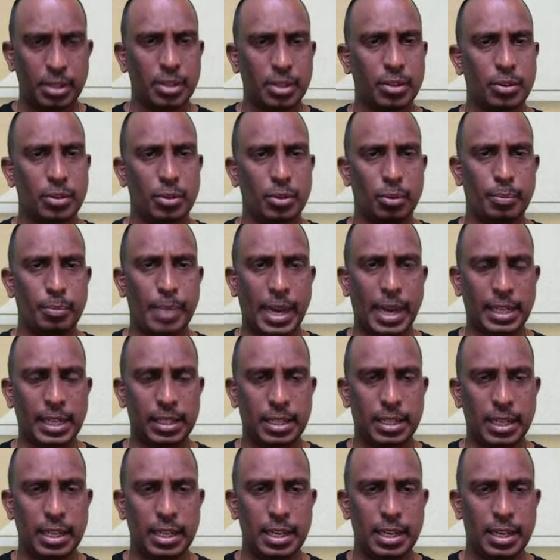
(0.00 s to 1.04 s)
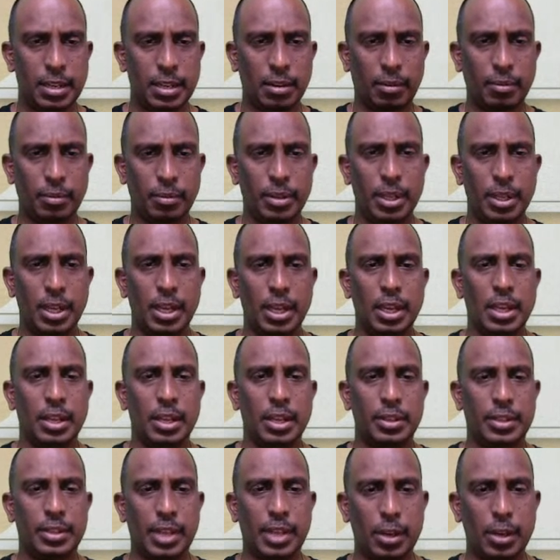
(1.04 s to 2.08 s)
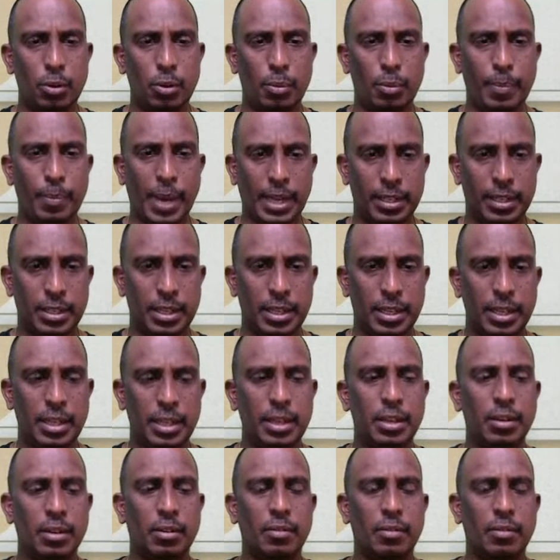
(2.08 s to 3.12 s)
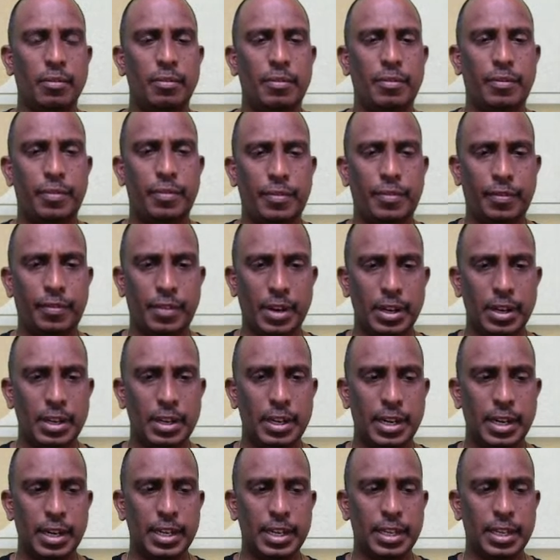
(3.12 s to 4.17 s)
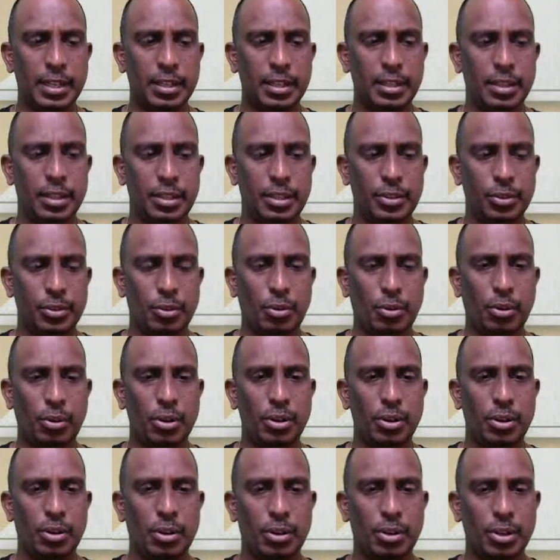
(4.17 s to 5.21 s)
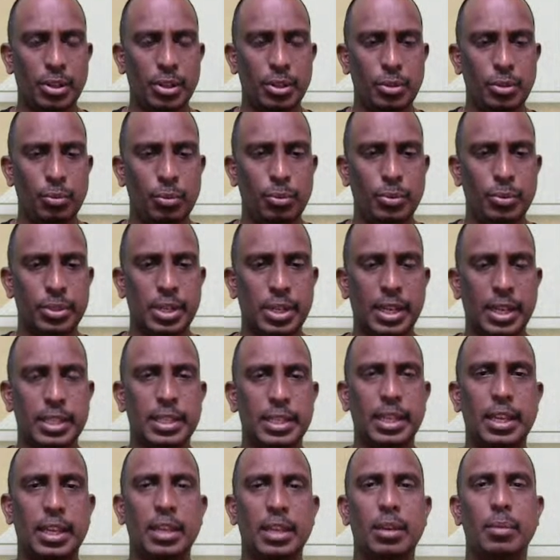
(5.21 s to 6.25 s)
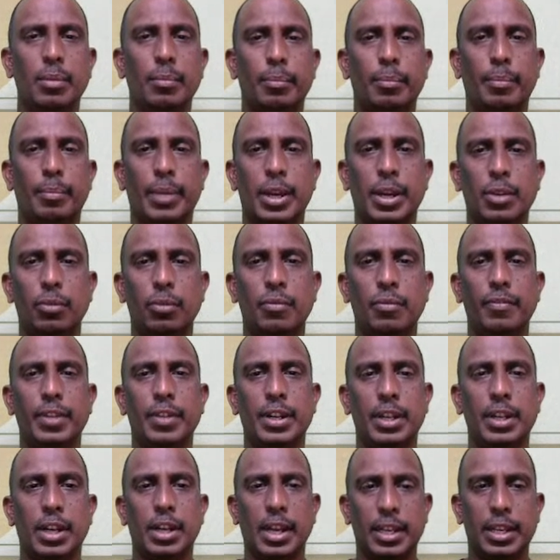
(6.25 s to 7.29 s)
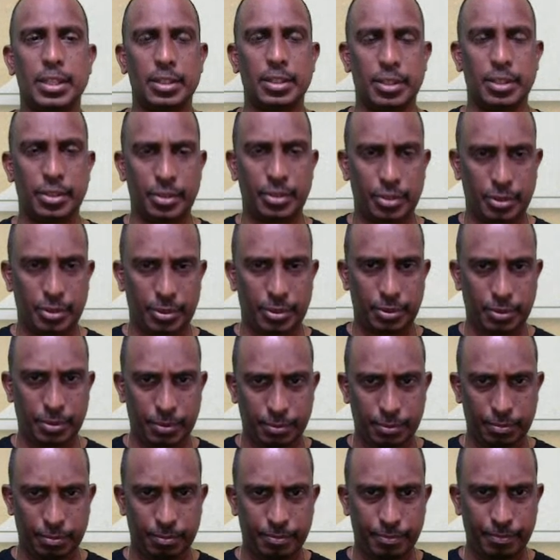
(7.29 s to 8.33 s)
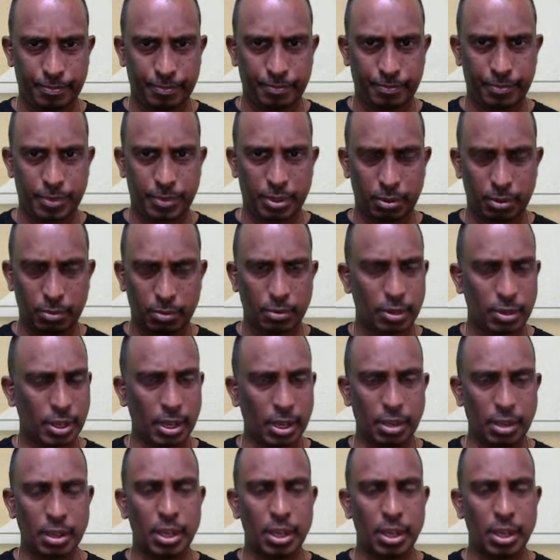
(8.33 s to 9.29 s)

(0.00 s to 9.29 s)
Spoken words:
So bacteria, cyanobacteria, fungi, these all are used as a biofertilizers. Okay.